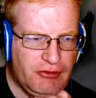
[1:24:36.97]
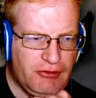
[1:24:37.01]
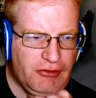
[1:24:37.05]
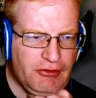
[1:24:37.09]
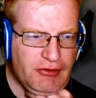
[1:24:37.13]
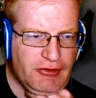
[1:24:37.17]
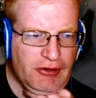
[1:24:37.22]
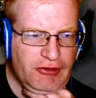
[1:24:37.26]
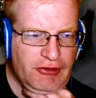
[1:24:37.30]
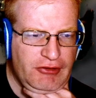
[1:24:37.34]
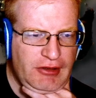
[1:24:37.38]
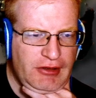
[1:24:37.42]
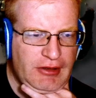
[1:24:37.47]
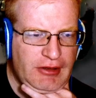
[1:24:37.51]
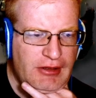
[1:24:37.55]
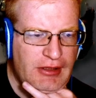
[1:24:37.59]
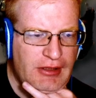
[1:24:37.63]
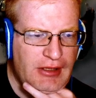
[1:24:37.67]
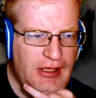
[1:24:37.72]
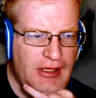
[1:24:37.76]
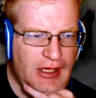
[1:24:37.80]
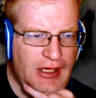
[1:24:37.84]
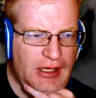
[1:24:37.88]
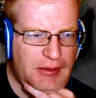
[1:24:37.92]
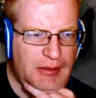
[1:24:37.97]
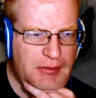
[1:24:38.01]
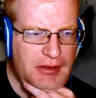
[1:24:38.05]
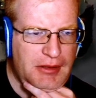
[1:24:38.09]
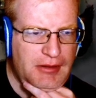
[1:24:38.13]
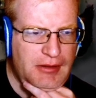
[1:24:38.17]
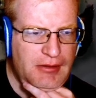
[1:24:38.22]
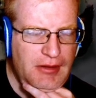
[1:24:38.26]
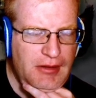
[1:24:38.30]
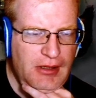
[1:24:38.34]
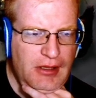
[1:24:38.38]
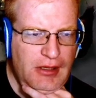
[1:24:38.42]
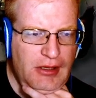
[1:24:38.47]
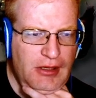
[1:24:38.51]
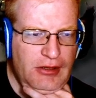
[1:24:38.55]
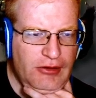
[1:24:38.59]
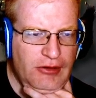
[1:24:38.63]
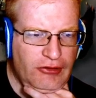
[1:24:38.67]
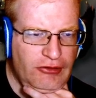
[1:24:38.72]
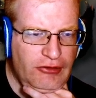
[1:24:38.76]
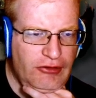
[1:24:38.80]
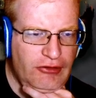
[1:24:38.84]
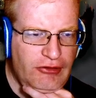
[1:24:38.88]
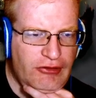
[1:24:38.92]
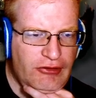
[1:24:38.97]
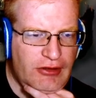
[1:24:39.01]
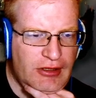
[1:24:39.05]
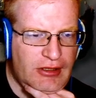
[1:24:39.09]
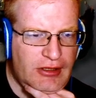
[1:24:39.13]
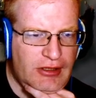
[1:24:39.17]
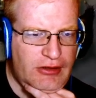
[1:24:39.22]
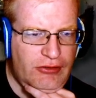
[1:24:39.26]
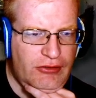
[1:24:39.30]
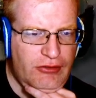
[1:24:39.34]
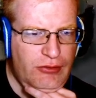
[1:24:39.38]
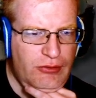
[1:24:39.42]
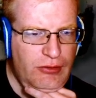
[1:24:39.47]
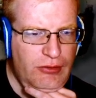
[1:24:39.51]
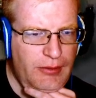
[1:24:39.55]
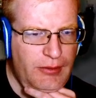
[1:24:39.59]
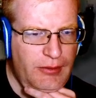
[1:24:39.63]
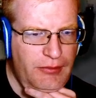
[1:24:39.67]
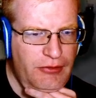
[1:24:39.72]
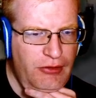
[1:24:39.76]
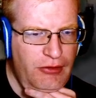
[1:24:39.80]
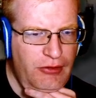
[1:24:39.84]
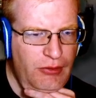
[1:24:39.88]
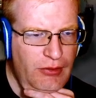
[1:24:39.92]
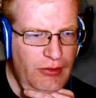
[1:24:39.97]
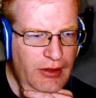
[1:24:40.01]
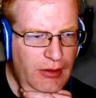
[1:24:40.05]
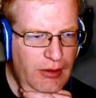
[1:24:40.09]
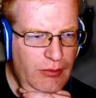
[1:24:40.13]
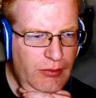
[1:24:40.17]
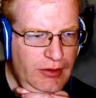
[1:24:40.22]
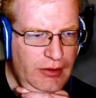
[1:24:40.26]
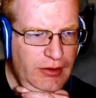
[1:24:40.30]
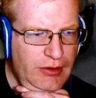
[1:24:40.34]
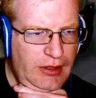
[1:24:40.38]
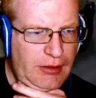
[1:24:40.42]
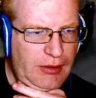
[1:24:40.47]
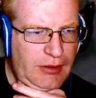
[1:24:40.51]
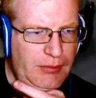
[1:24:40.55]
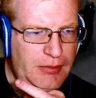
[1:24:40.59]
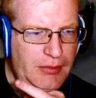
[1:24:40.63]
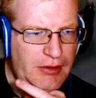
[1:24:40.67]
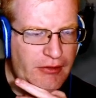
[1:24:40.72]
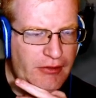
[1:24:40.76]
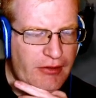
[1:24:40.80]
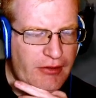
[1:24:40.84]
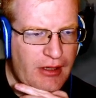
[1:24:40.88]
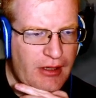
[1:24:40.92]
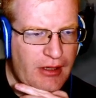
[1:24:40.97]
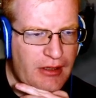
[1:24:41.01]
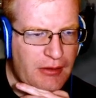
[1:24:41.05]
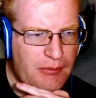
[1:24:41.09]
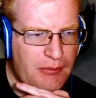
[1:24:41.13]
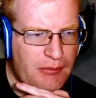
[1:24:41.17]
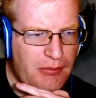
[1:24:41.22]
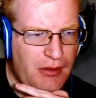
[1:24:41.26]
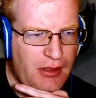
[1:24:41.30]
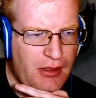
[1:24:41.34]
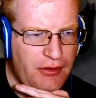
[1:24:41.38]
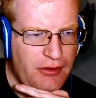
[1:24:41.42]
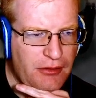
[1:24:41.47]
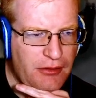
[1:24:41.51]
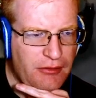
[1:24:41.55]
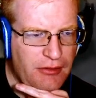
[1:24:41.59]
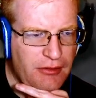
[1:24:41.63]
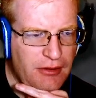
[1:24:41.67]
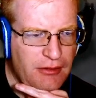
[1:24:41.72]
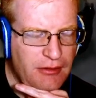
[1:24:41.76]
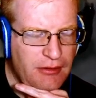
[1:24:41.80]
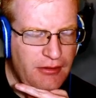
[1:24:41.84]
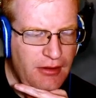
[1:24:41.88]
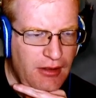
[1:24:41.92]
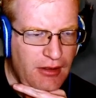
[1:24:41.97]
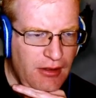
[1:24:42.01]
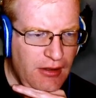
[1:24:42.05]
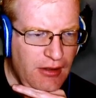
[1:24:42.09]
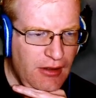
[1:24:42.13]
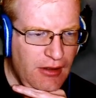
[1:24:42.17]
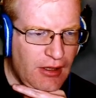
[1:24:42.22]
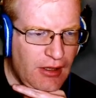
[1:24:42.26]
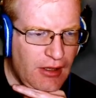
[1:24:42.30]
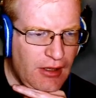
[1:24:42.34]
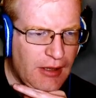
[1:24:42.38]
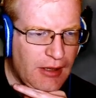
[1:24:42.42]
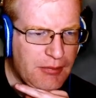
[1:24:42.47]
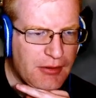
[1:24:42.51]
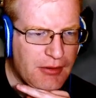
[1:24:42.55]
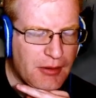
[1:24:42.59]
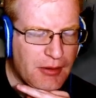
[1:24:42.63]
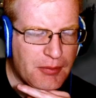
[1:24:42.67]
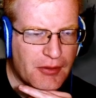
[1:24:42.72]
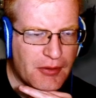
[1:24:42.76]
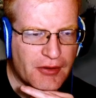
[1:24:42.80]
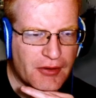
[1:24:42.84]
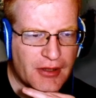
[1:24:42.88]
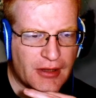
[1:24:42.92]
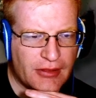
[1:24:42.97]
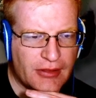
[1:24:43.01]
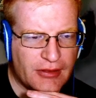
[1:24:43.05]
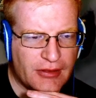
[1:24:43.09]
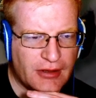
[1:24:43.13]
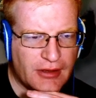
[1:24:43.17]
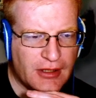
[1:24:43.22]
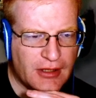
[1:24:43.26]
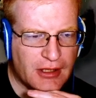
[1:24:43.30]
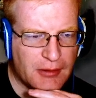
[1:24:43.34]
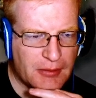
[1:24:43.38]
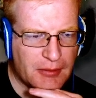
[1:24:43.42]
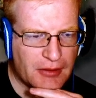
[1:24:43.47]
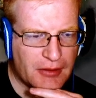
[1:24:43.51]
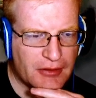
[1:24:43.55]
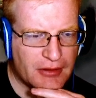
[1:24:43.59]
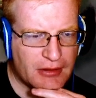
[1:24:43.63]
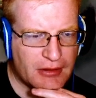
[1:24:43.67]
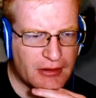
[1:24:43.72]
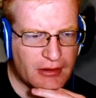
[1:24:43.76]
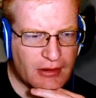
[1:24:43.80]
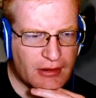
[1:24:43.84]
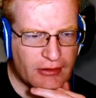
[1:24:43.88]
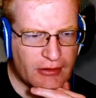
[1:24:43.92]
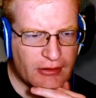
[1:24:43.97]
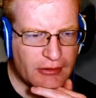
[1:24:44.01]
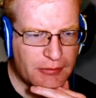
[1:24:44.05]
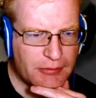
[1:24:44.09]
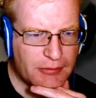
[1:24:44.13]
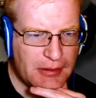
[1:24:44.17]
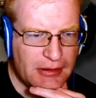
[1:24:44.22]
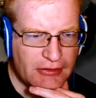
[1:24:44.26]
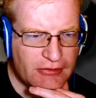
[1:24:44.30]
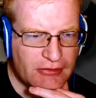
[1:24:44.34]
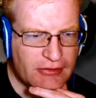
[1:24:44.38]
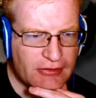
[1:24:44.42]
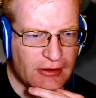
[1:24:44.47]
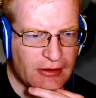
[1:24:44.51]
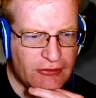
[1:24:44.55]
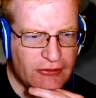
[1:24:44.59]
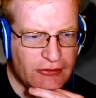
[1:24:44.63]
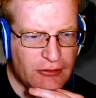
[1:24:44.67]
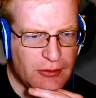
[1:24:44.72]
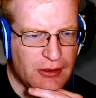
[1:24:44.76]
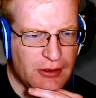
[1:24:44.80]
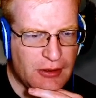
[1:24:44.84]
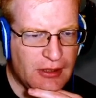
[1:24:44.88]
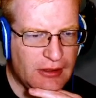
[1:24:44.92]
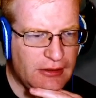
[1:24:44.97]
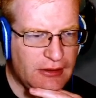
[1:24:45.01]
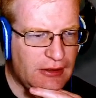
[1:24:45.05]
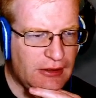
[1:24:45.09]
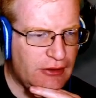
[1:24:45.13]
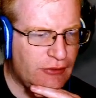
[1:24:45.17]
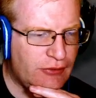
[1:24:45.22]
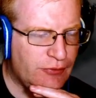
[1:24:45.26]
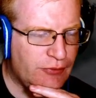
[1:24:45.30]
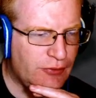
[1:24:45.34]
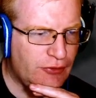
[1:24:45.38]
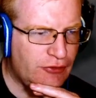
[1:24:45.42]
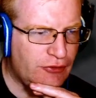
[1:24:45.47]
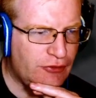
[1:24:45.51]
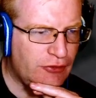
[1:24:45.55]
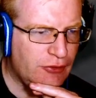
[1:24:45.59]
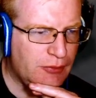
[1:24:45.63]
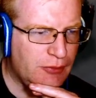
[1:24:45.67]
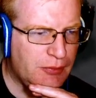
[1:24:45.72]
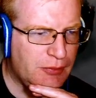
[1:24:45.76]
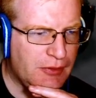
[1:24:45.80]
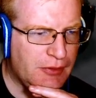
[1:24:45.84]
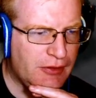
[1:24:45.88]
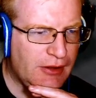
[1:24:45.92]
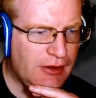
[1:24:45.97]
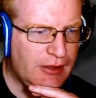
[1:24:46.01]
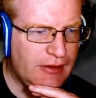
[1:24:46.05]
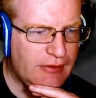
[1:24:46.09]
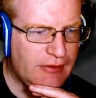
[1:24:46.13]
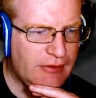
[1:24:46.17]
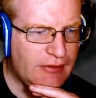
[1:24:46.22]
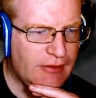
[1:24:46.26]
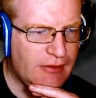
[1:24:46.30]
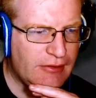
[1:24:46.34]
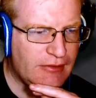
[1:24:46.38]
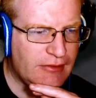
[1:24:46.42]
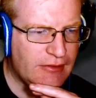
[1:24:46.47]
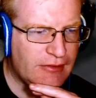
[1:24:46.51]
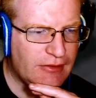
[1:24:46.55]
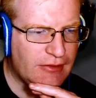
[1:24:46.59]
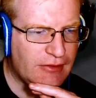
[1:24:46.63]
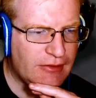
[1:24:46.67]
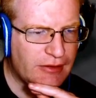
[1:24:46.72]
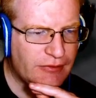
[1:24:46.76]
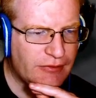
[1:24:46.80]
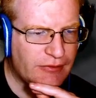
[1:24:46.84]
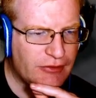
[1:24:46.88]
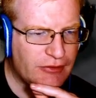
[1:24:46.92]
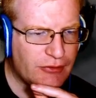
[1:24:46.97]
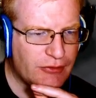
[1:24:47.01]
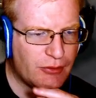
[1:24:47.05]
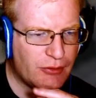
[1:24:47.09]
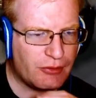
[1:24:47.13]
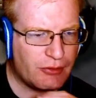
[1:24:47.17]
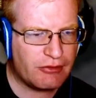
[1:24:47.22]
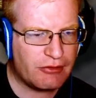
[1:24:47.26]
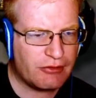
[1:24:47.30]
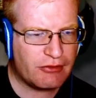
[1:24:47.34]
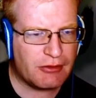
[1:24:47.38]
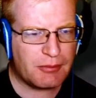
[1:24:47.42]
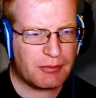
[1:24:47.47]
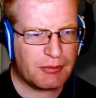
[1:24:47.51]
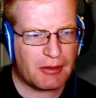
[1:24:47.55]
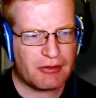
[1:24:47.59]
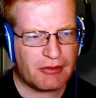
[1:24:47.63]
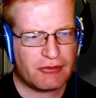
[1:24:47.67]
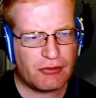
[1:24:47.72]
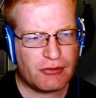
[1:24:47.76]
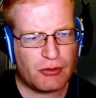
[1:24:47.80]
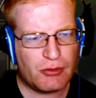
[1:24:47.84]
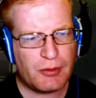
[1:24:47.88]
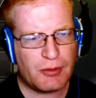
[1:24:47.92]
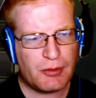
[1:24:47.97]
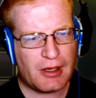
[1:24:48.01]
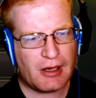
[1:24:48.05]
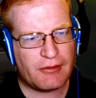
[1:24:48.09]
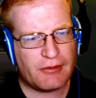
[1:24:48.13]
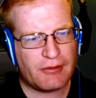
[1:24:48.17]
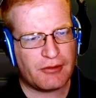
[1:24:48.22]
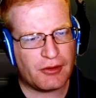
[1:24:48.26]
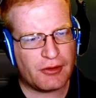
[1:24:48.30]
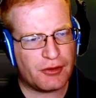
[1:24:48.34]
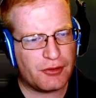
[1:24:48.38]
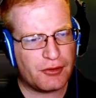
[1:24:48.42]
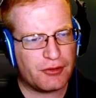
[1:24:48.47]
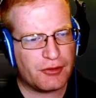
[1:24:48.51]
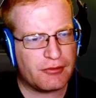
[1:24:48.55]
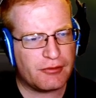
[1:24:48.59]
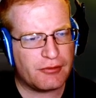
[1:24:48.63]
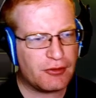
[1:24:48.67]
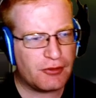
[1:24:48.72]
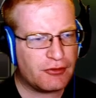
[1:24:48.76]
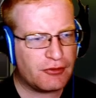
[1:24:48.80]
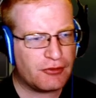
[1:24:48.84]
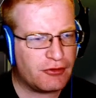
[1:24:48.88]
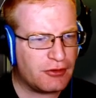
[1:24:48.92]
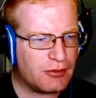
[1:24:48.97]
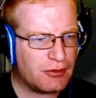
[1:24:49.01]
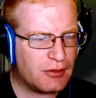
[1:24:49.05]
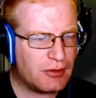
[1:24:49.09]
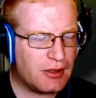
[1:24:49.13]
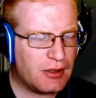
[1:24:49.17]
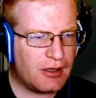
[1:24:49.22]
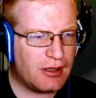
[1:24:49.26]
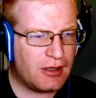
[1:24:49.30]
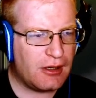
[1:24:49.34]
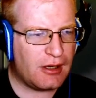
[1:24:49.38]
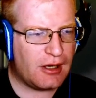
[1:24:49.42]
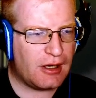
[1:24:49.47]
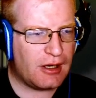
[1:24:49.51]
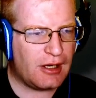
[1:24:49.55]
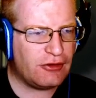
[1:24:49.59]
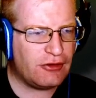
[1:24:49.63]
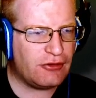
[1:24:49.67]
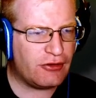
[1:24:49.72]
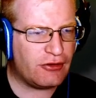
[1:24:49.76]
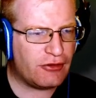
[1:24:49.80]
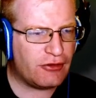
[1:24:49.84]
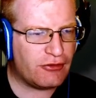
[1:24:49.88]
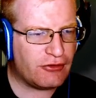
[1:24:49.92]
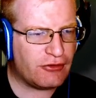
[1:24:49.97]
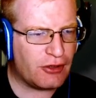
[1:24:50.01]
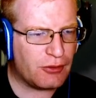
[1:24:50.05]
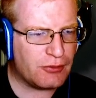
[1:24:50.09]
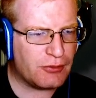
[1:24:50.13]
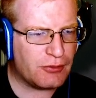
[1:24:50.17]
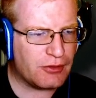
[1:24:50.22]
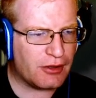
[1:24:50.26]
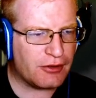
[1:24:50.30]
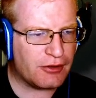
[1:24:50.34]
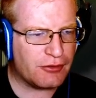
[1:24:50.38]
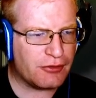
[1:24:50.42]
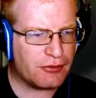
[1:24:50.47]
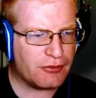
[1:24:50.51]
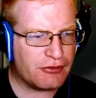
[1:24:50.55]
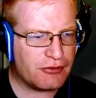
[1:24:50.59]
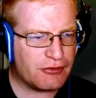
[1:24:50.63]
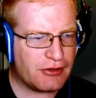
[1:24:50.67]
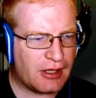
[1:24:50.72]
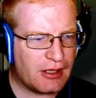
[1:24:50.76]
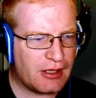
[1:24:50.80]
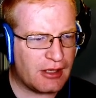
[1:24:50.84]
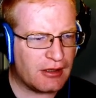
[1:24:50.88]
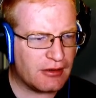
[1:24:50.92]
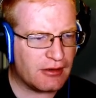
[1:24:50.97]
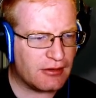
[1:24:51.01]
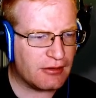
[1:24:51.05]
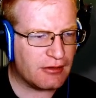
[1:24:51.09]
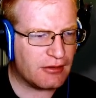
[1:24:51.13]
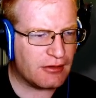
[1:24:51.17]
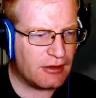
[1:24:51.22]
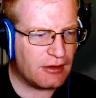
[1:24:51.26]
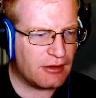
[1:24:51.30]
discussion at the Academy. Duchess Nidintu comes to you late one night, bleary-eyed and pondering. I've been up all night thinking about it. The speech says you cannot teach virtue, but then it says the study of discourse is the best tool we have to learn of virtue. I just don't understand.